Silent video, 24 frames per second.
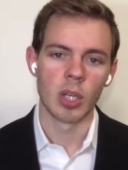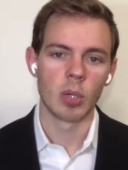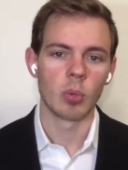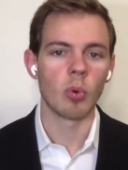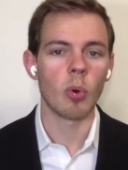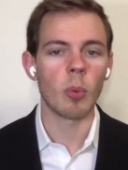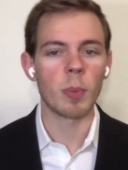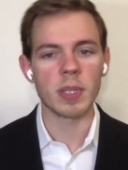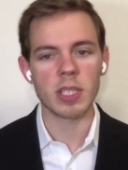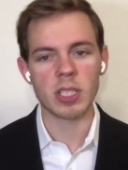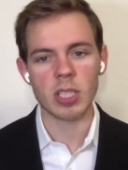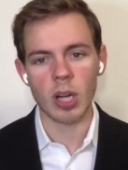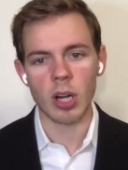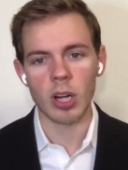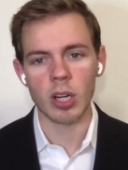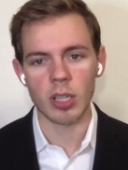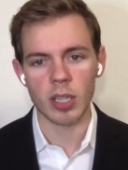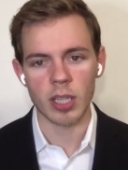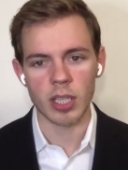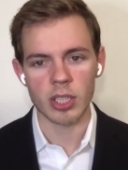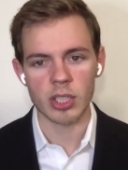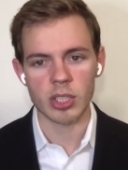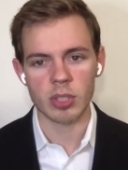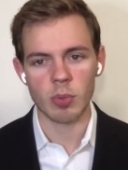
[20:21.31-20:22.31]
will be
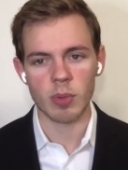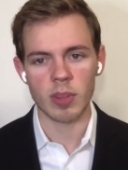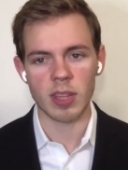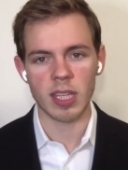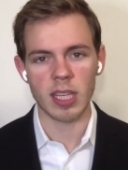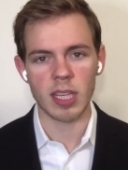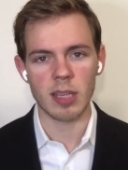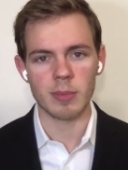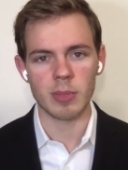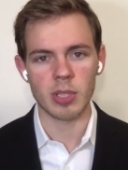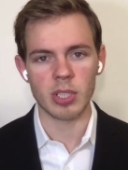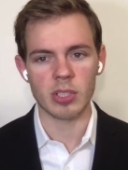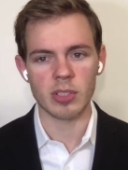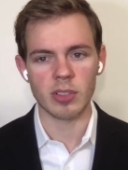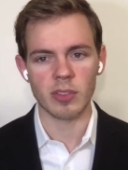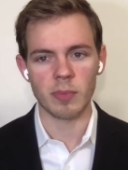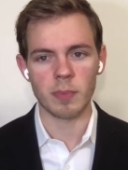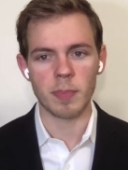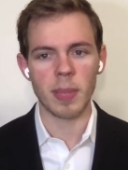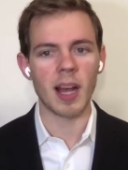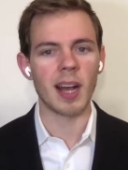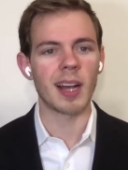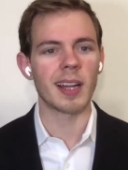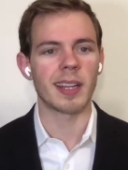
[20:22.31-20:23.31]
tarnished with the image
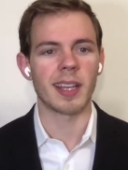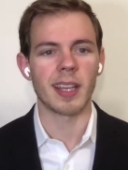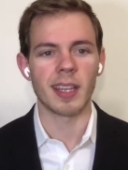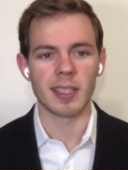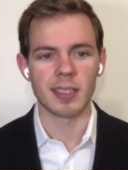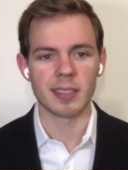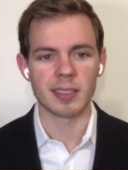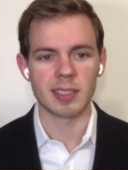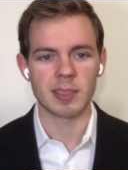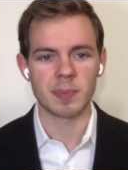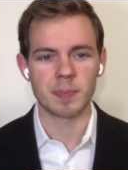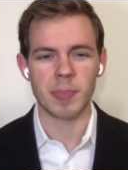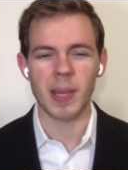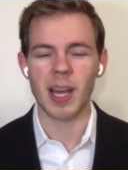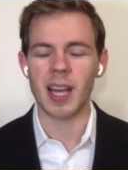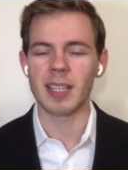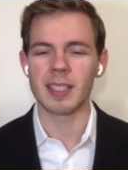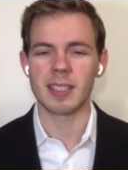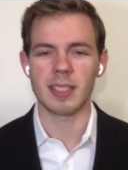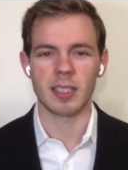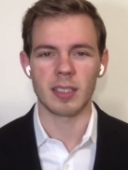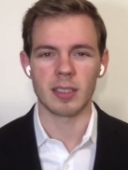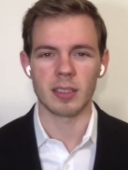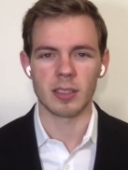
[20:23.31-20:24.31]
of potheads,
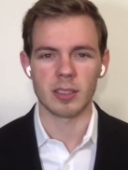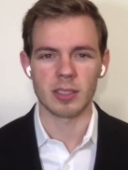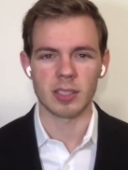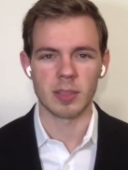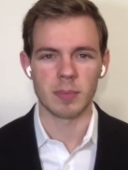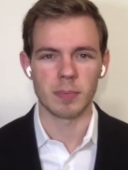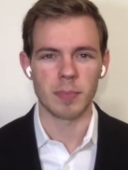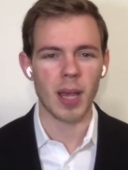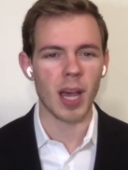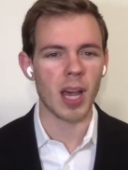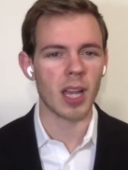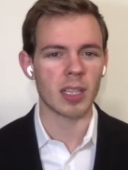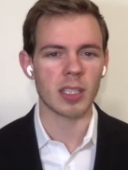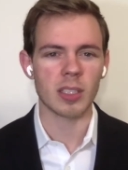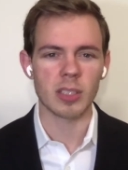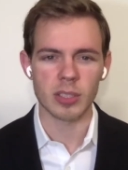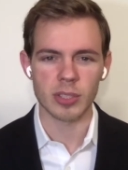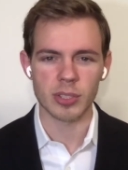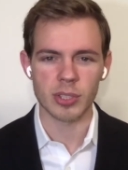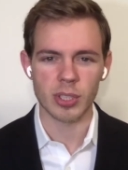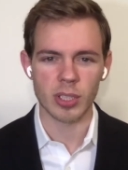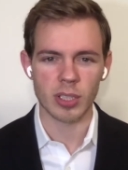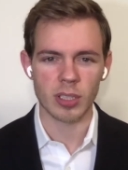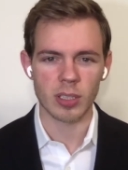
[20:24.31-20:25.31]
pot dealers, and pot
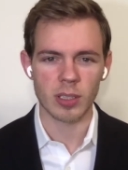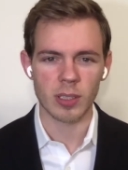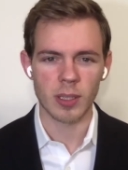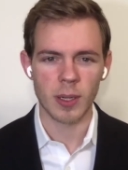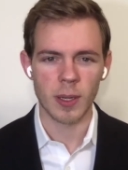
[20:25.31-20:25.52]
culture.